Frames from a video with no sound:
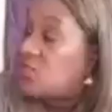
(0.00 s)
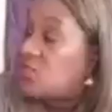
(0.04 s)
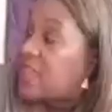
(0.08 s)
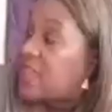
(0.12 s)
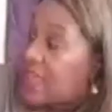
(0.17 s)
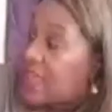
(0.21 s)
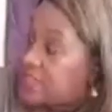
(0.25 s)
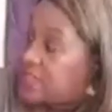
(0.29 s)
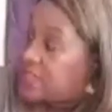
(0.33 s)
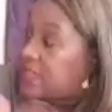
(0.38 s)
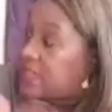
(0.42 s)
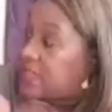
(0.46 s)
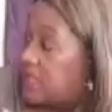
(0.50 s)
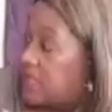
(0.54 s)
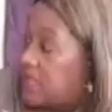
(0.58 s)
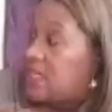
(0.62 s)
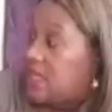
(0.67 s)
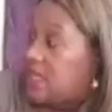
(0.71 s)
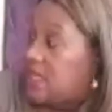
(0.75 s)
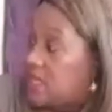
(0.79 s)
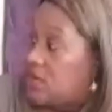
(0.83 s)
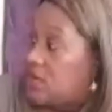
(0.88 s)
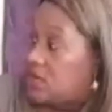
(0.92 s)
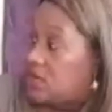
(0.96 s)
So that's
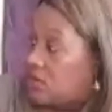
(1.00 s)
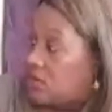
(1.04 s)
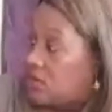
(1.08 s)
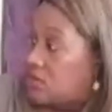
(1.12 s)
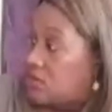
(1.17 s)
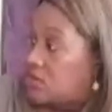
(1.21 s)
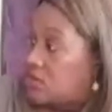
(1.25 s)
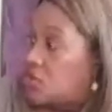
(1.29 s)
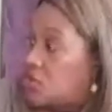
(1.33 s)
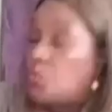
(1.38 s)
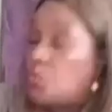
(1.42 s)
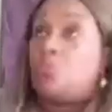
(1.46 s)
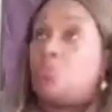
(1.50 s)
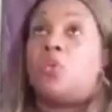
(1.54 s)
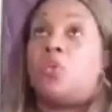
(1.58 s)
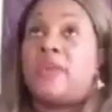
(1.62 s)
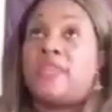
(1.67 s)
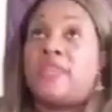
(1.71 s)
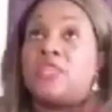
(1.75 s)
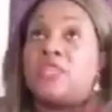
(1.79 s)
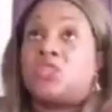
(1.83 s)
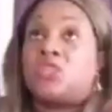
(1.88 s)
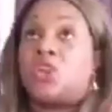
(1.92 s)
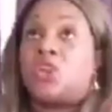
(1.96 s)
illegal. So
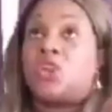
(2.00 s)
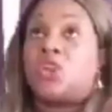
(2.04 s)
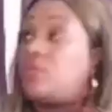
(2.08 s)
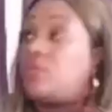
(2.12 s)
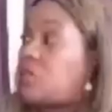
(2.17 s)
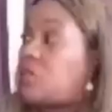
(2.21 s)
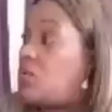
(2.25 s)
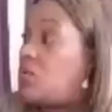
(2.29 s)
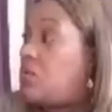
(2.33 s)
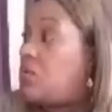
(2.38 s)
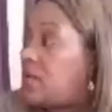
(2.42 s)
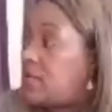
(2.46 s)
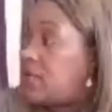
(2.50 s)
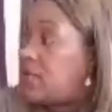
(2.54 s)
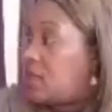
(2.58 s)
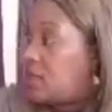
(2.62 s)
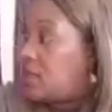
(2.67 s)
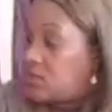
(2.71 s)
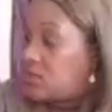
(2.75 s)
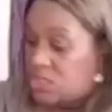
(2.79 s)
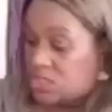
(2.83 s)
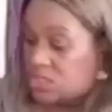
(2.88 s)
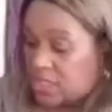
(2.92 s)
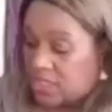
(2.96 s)
what is going on
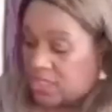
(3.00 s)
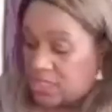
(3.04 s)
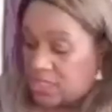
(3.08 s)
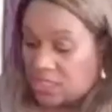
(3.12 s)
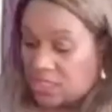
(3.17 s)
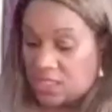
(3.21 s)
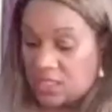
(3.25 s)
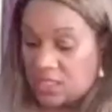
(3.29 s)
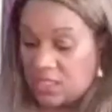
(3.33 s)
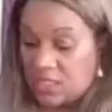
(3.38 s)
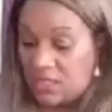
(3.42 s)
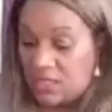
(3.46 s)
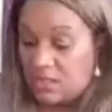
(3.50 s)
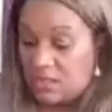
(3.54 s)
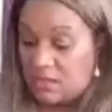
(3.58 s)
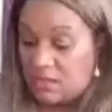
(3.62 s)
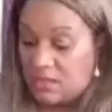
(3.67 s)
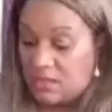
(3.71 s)
here, Jason?